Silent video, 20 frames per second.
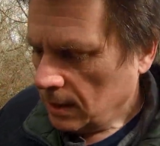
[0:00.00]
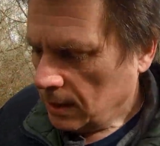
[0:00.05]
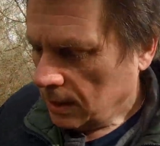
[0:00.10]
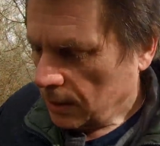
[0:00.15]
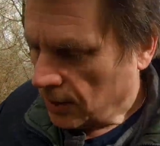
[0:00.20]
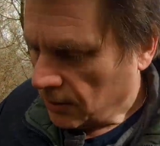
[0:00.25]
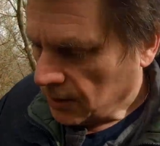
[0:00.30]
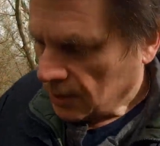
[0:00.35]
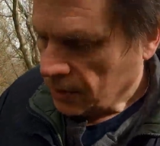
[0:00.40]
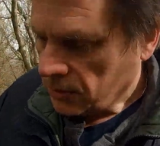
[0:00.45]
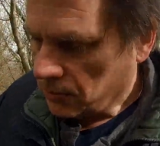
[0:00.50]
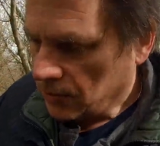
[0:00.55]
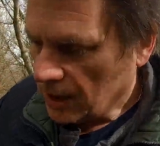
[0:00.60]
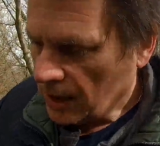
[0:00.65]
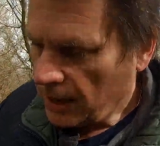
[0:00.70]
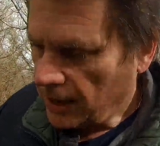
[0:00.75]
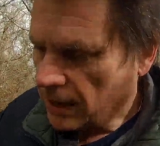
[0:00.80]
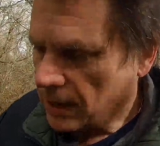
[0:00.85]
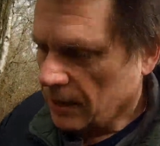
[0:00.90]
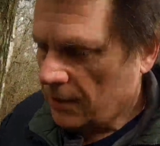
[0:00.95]
I think
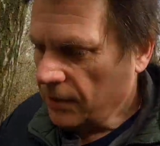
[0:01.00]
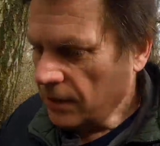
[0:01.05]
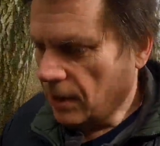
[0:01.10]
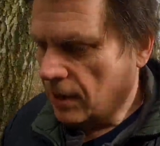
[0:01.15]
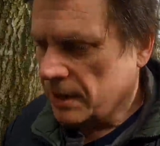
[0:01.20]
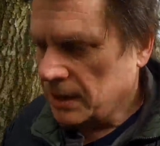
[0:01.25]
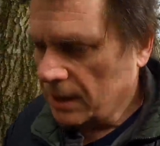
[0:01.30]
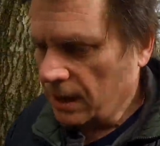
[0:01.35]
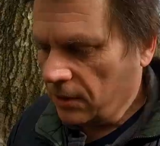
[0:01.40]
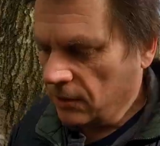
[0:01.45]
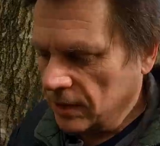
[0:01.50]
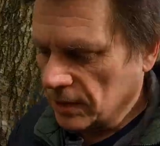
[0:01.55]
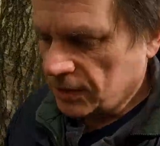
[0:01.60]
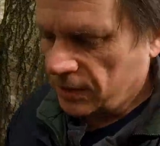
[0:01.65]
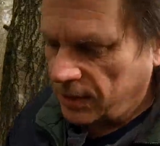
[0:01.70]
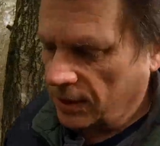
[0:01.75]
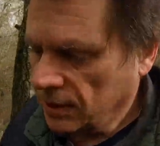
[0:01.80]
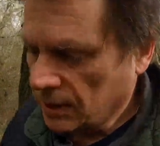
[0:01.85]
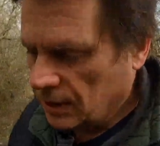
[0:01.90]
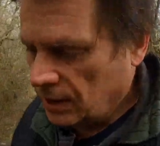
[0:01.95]
the idea is
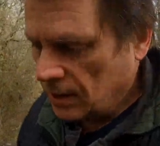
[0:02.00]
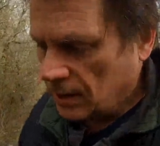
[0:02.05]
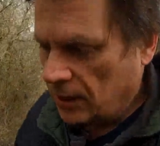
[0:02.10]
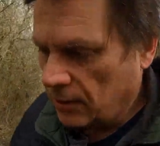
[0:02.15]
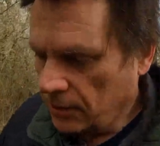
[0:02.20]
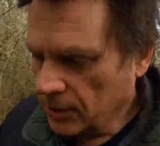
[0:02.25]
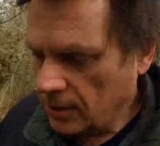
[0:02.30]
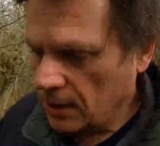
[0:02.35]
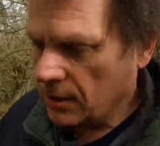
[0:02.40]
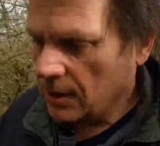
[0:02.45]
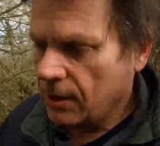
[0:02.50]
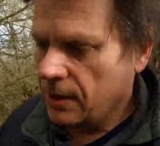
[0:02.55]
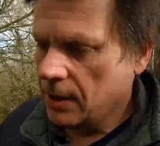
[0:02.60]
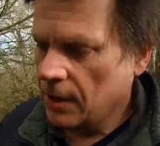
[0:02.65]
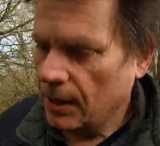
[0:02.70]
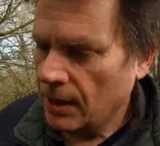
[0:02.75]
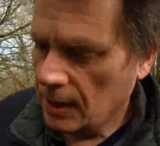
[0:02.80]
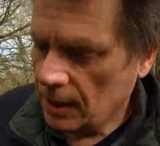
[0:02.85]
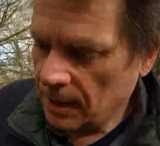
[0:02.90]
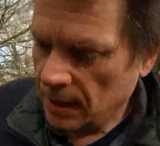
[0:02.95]
that, you know,
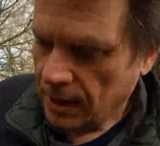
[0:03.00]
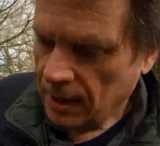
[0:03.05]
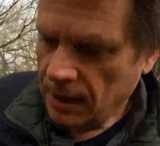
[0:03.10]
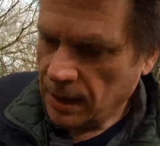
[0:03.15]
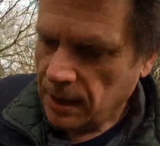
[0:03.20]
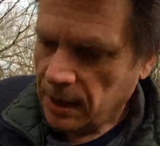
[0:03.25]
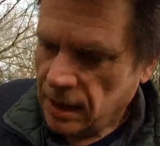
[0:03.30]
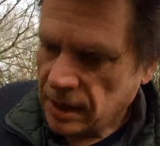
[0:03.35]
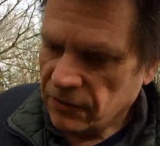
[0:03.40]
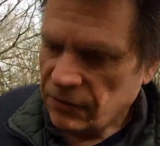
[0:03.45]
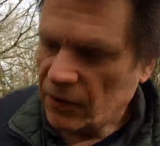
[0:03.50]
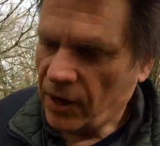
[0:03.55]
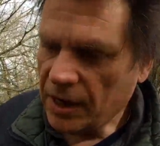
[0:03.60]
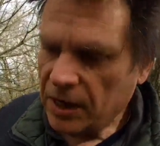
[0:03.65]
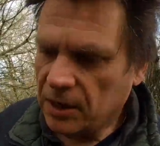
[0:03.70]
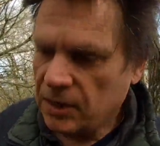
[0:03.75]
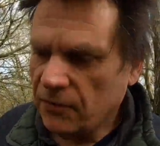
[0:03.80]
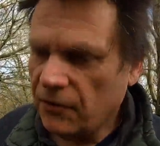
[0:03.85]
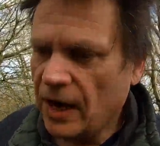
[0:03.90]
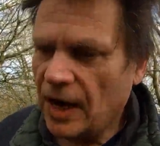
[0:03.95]
if I
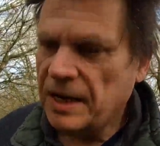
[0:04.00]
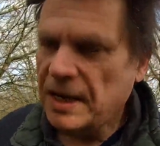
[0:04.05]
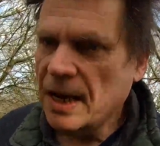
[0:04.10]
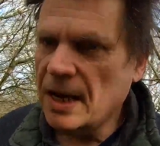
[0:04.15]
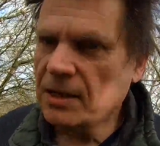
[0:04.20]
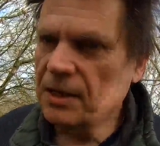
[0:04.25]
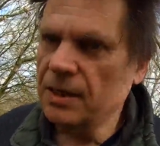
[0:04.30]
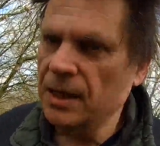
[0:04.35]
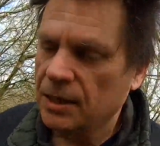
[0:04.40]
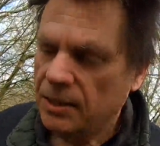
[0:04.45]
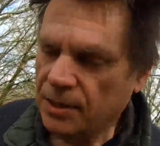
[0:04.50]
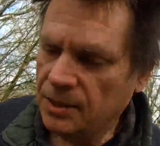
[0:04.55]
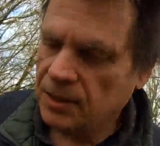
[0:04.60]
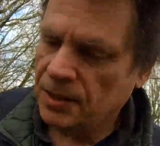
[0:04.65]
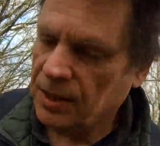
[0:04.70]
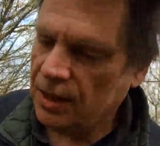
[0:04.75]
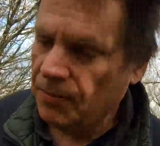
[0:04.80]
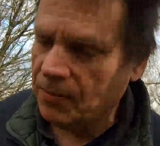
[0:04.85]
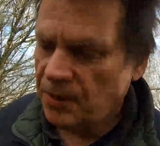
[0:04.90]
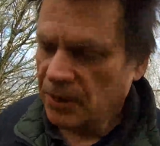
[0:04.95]
could have had access to
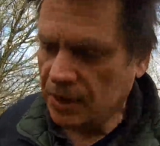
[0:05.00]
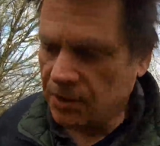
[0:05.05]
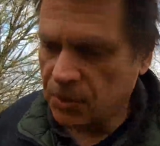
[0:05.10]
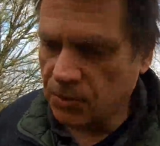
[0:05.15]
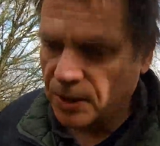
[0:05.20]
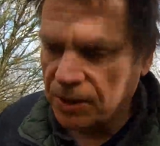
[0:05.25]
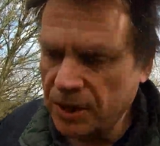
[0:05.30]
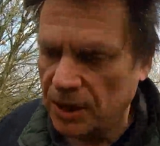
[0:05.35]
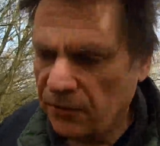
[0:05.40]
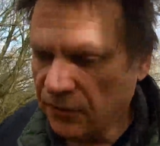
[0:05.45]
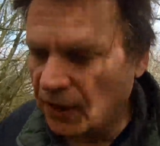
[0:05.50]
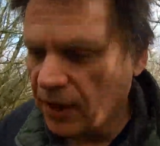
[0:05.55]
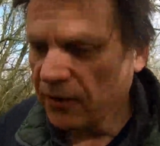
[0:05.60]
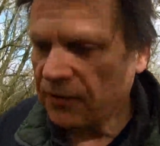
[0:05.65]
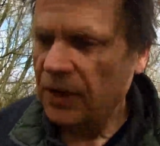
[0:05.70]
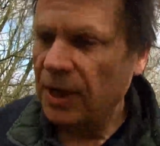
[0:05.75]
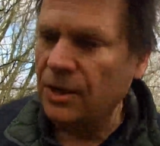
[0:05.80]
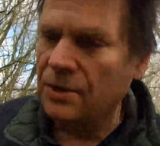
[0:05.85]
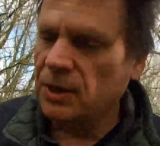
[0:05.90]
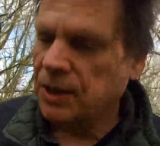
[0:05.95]
something 25
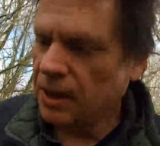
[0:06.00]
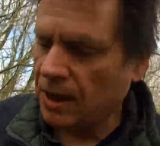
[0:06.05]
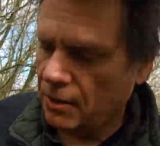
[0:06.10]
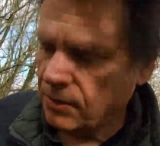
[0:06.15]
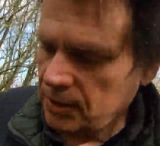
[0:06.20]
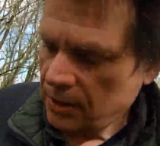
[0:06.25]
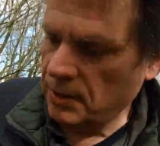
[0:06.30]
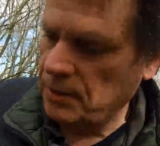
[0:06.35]
years ago,